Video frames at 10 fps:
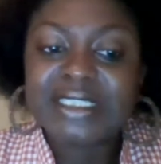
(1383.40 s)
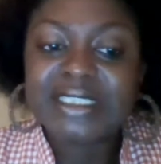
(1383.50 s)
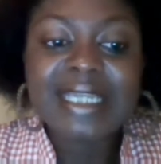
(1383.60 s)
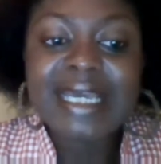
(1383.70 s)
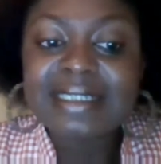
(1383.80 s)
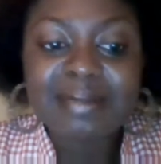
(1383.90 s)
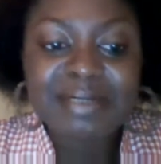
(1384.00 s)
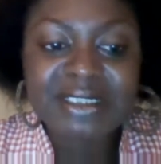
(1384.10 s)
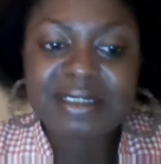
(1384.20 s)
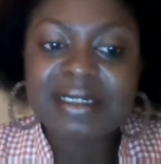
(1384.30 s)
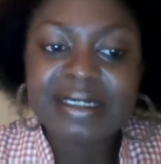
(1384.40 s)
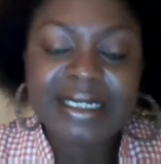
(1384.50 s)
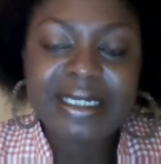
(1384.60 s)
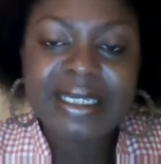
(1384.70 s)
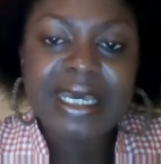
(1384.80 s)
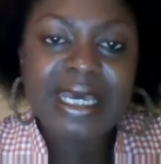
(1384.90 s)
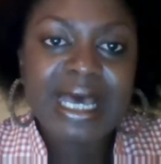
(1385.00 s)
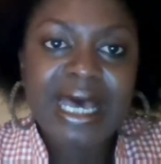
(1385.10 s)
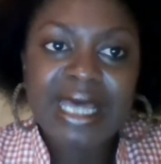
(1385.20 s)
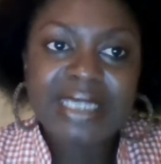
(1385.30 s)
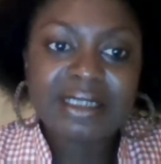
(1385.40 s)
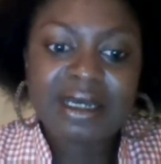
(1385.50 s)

It's a lesson I'm still learning, and